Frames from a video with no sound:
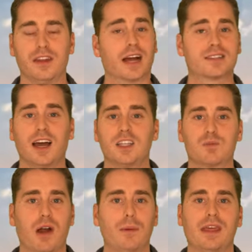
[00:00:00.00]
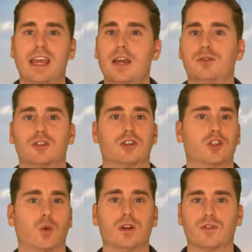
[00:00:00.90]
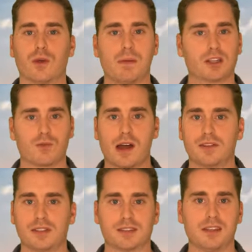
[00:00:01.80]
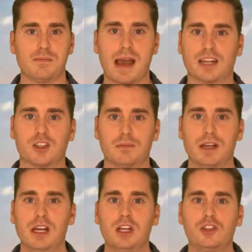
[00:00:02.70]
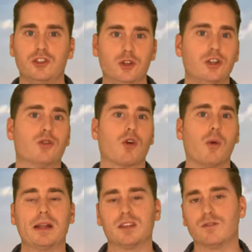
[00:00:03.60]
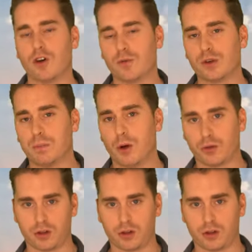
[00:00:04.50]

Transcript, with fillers: The next tie is probably the hipster's choice for the best round of 16 matchup, due to the romance involved with both